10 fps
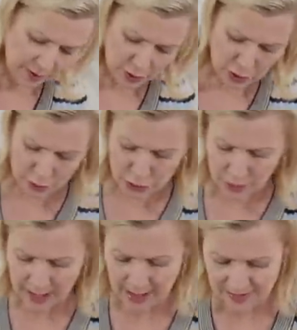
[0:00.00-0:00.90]

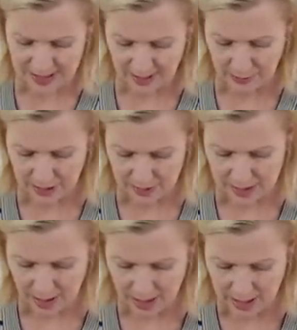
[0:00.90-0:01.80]
2.5 centimeters
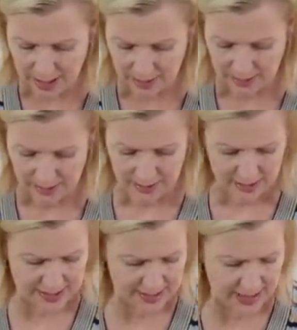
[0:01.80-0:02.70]
high.
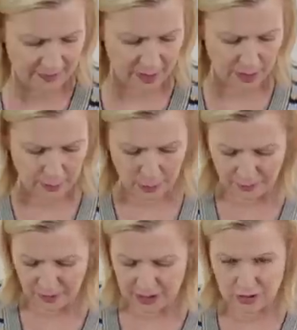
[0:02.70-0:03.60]
It doesn't have to be a
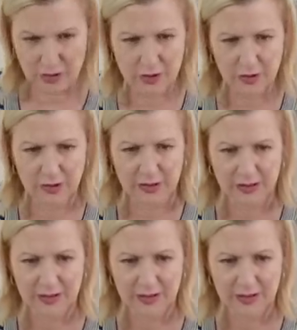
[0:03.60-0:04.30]
perfect circle.